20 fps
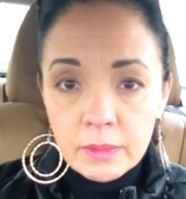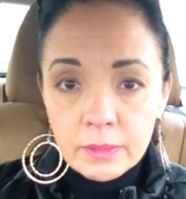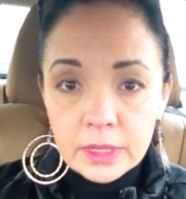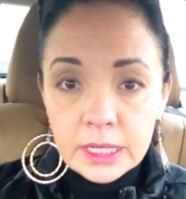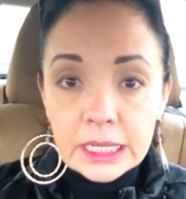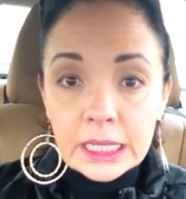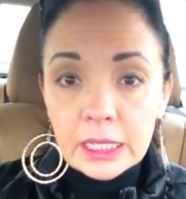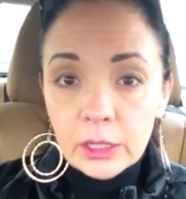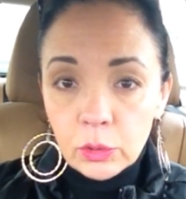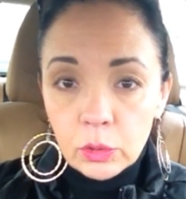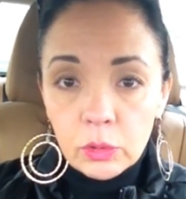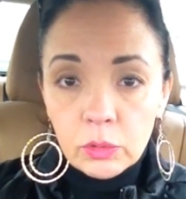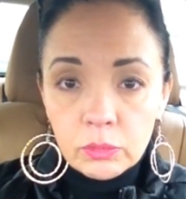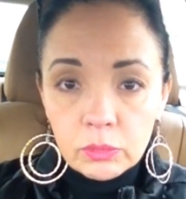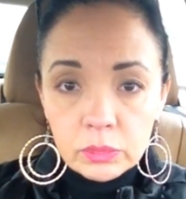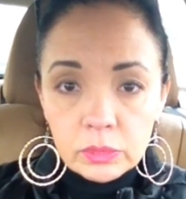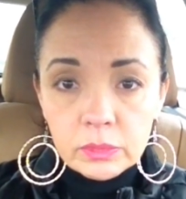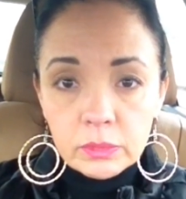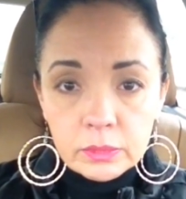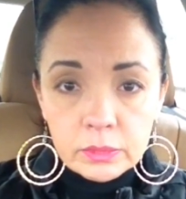needle,
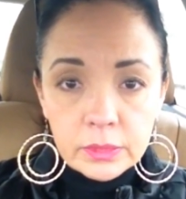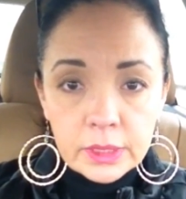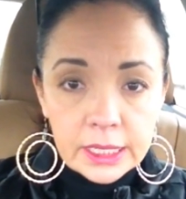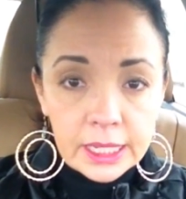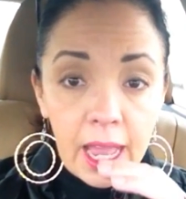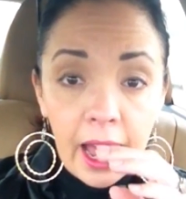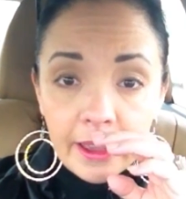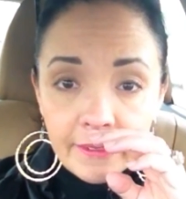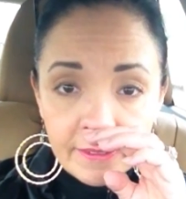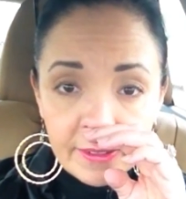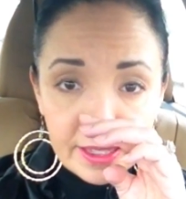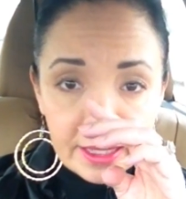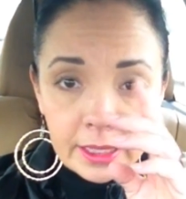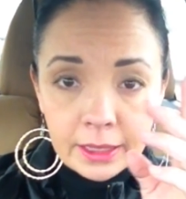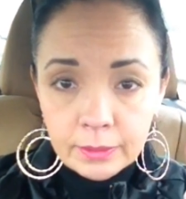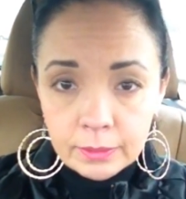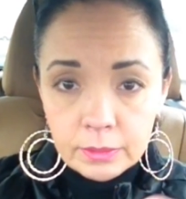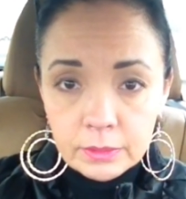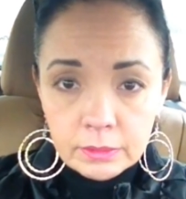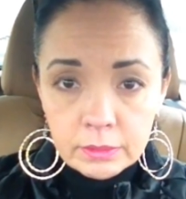the
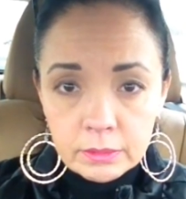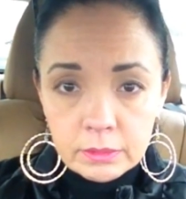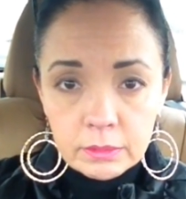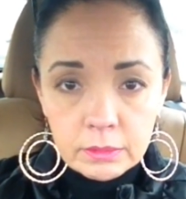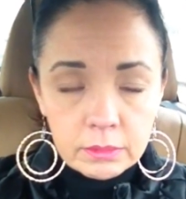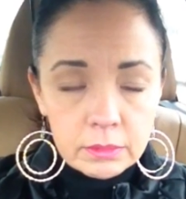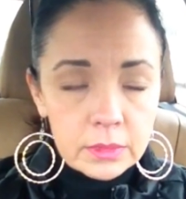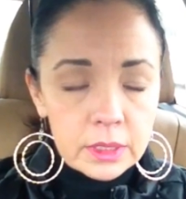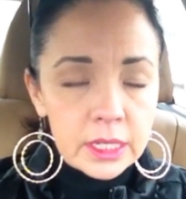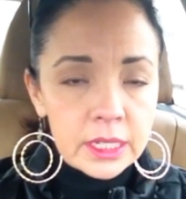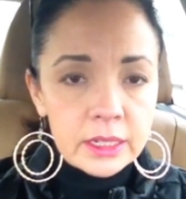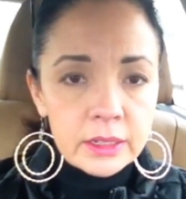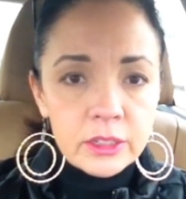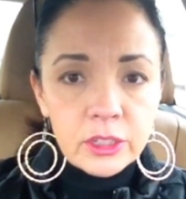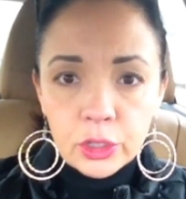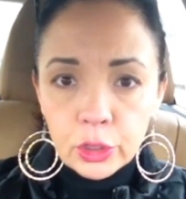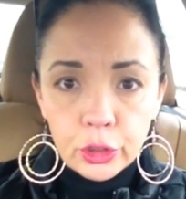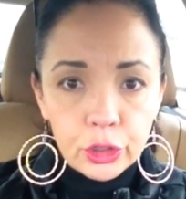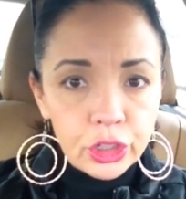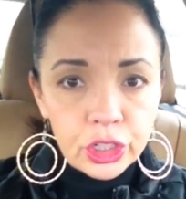IV
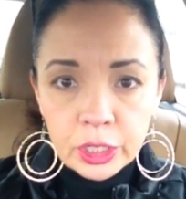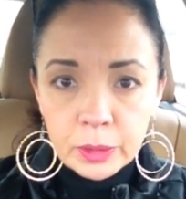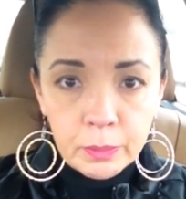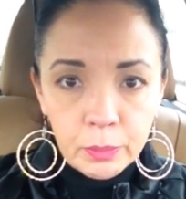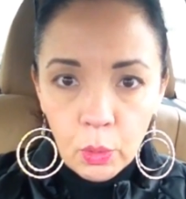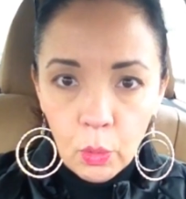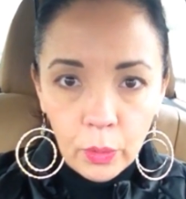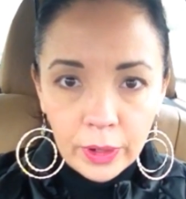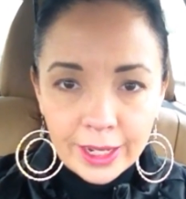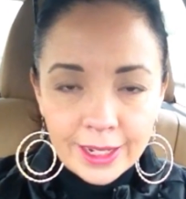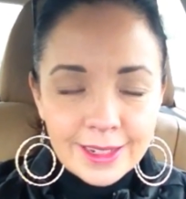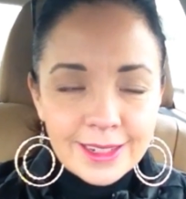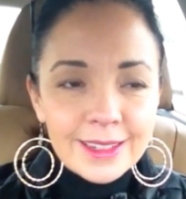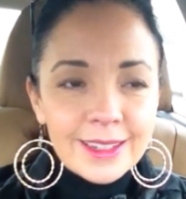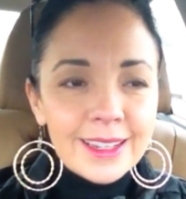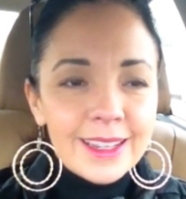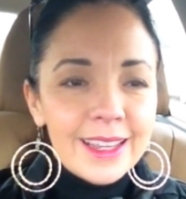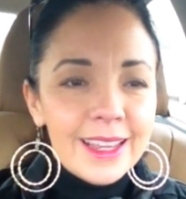insertion point.